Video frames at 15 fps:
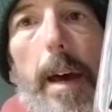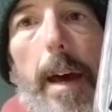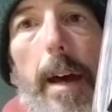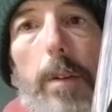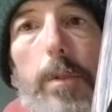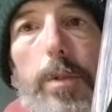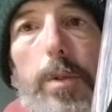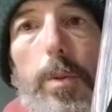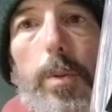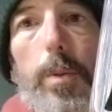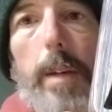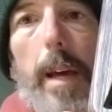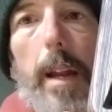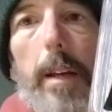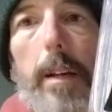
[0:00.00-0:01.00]
out to
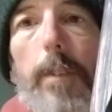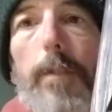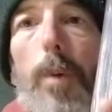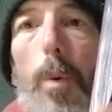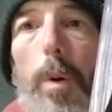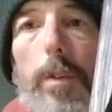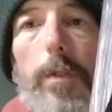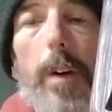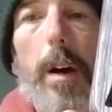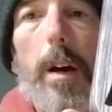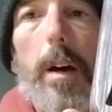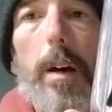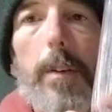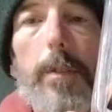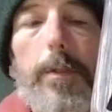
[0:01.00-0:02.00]
kind of like a
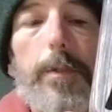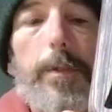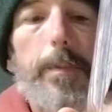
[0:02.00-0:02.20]
45